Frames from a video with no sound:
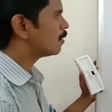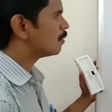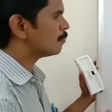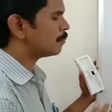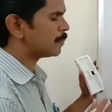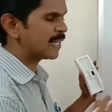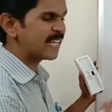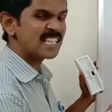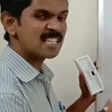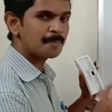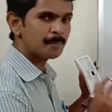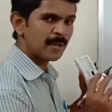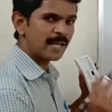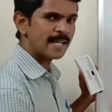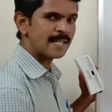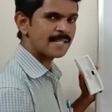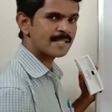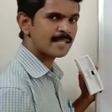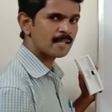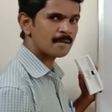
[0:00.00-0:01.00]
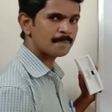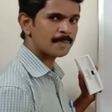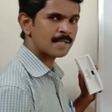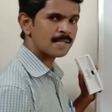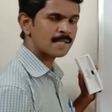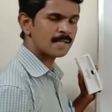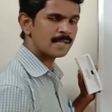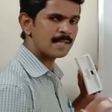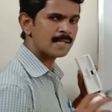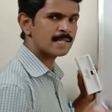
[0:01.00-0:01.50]
base pairs are
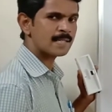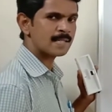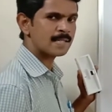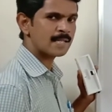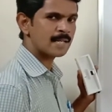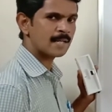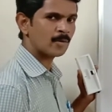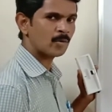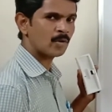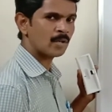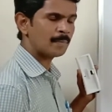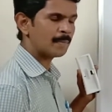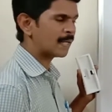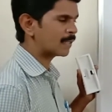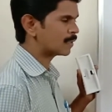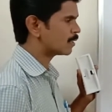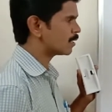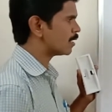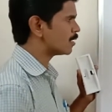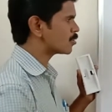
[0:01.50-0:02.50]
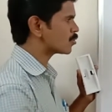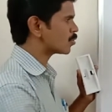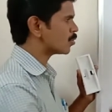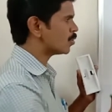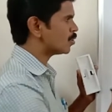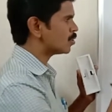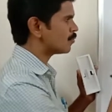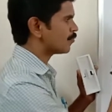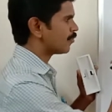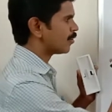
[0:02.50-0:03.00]
present in Escherichia coli bacteria. So